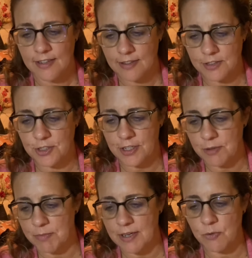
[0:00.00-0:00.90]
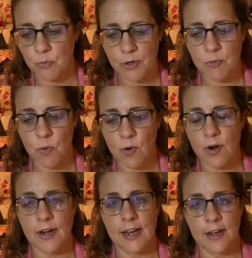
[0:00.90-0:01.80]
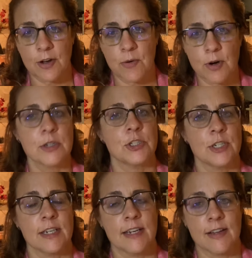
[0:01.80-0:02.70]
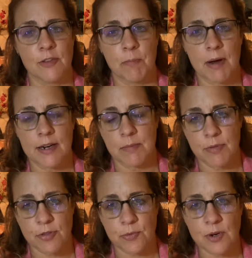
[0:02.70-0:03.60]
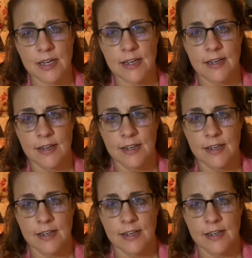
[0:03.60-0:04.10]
legitimate, reward, and coercion, and the bottom three